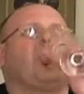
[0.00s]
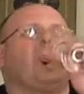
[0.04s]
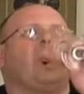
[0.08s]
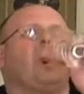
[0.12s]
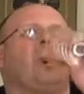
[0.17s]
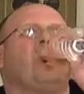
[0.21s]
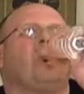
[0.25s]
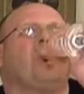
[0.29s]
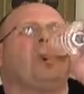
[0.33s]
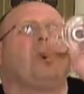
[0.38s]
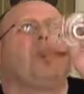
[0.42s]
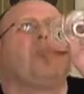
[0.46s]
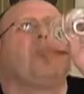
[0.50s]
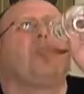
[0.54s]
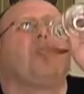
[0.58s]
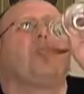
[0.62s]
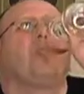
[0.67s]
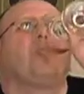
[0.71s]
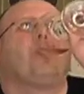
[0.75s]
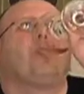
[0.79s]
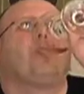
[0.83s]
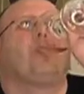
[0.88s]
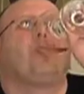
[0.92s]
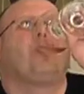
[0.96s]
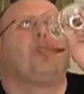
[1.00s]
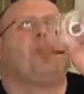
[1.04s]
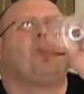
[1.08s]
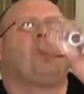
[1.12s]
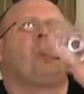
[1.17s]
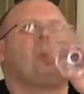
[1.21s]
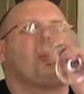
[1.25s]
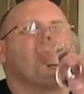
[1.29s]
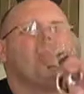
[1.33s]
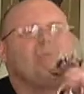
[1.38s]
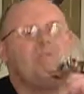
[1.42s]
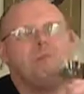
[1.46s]

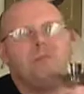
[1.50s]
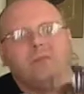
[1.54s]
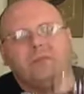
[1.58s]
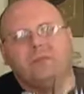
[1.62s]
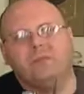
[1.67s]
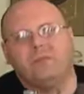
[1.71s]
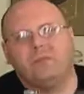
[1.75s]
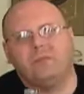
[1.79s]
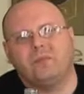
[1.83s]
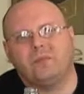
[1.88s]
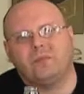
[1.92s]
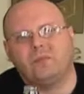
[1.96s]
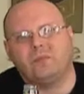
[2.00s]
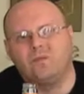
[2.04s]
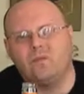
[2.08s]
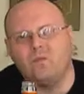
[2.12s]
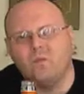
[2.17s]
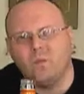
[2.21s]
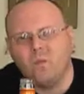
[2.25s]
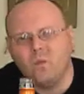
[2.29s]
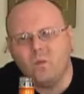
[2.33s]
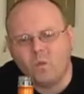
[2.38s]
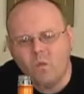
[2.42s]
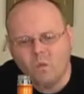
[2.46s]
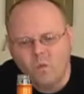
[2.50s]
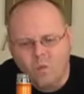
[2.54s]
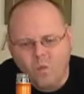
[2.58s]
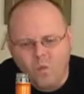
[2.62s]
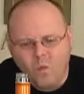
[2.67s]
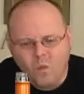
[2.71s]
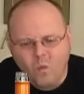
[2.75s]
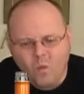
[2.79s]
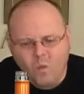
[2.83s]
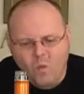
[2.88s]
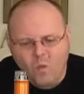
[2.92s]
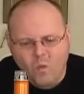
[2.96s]

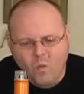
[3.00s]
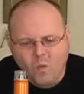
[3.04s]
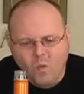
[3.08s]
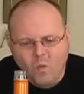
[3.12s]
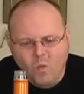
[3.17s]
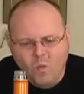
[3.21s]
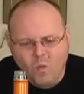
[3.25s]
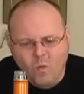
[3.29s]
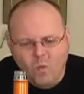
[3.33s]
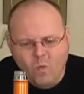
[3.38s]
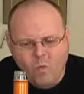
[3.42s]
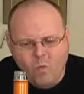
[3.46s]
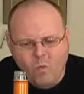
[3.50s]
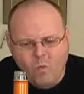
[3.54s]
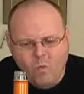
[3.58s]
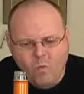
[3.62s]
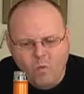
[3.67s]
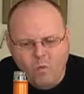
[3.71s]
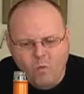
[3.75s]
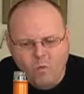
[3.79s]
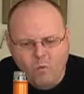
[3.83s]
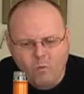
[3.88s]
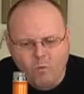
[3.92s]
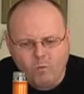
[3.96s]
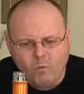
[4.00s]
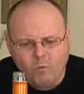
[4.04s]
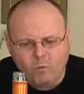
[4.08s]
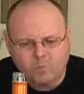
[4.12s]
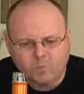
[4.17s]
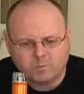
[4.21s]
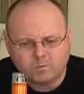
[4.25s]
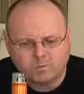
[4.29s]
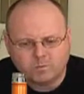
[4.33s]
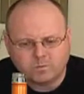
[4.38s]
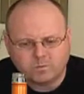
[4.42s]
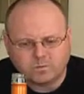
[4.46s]

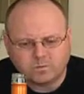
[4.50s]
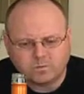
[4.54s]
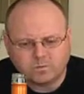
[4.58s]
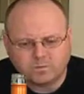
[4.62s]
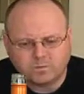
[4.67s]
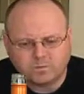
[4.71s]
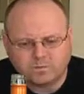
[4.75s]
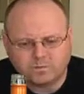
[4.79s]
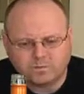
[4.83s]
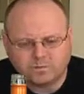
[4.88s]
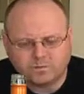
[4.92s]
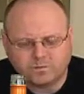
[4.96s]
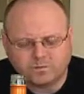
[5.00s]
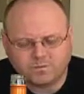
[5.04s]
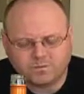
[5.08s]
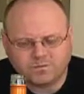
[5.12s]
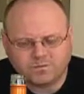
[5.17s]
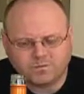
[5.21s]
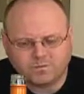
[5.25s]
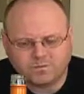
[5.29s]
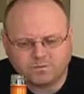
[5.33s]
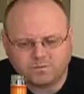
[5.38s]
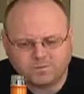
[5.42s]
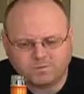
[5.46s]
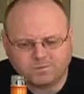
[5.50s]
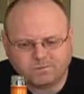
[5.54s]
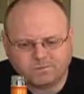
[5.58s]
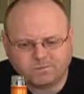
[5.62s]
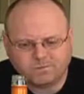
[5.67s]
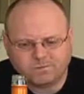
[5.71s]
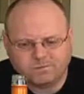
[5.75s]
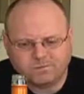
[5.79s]
(silence)